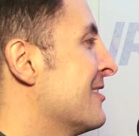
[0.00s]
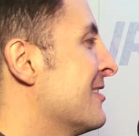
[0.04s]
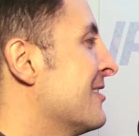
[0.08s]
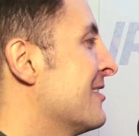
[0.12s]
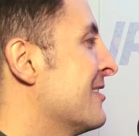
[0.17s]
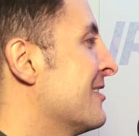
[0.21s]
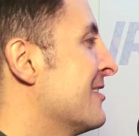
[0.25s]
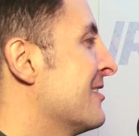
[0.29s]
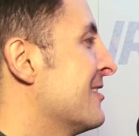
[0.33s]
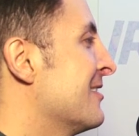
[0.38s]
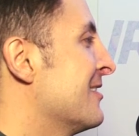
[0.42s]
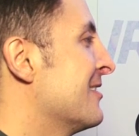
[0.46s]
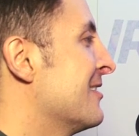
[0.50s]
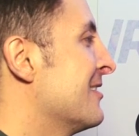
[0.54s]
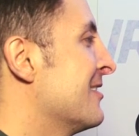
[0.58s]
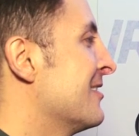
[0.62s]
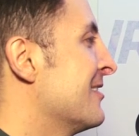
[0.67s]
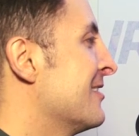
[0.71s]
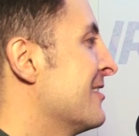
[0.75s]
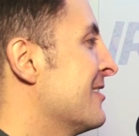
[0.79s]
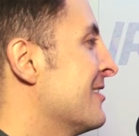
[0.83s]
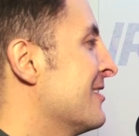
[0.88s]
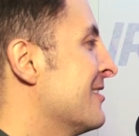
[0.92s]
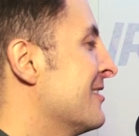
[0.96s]

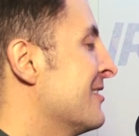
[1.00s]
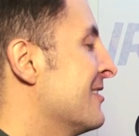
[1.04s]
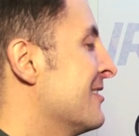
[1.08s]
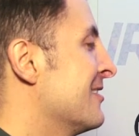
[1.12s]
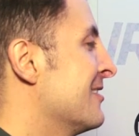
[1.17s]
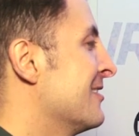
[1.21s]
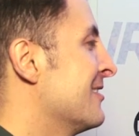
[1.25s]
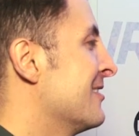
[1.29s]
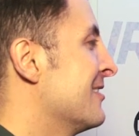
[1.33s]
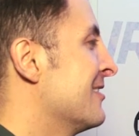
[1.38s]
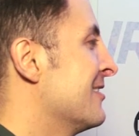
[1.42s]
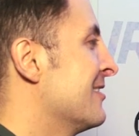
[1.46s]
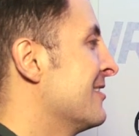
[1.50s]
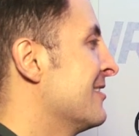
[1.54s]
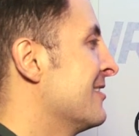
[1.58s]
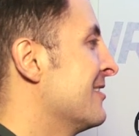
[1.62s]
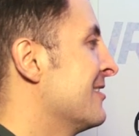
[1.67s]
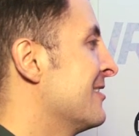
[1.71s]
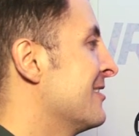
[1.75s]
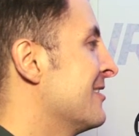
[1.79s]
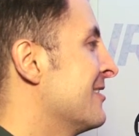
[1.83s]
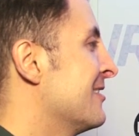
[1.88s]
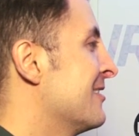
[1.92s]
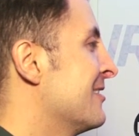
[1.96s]

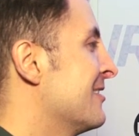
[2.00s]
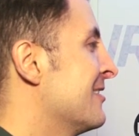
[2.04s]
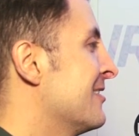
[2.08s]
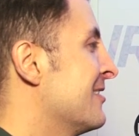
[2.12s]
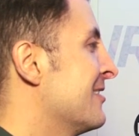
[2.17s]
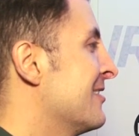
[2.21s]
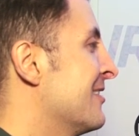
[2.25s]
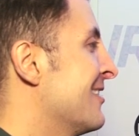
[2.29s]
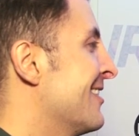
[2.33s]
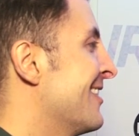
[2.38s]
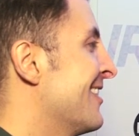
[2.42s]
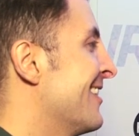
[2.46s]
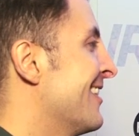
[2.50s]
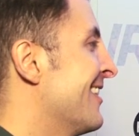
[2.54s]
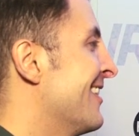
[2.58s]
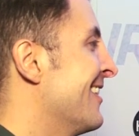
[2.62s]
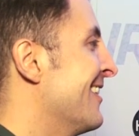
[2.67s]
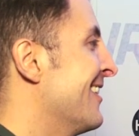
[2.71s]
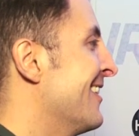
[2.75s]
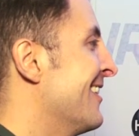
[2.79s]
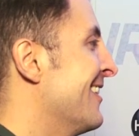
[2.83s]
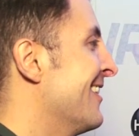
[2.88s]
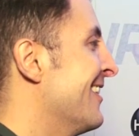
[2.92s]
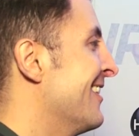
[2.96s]

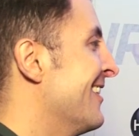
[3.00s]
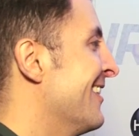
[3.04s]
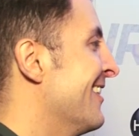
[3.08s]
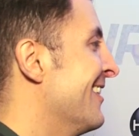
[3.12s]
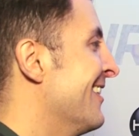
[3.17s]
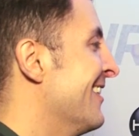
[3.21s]
[no speech]